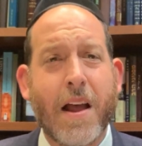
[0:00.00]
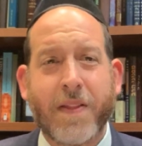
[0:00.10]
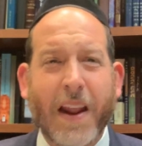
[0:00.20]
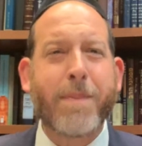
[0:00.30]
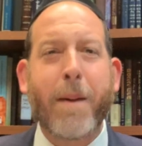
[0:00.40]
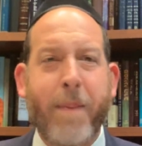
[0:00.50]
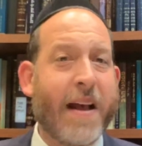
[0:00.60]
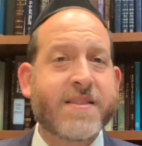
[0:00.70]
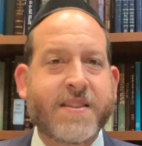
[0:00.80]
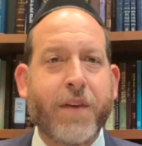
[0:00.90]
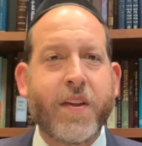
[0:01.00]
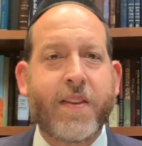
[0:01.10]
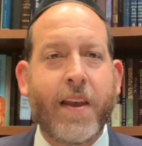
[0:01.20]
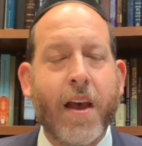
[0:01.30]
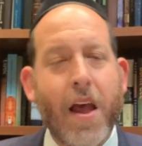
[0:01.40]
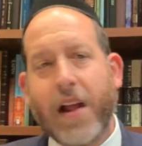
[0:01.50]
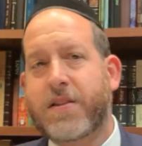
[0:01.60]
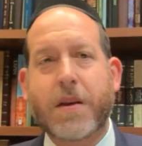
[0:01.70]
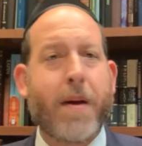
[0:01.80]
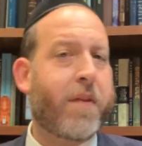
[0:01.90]
Not about passivity and
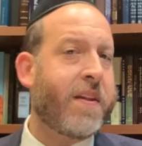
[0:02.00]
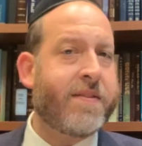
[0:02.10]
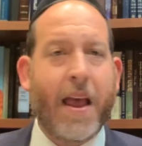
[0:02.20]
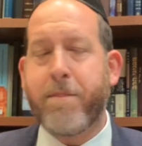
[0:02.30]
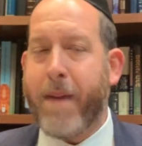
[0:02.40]
somehow the day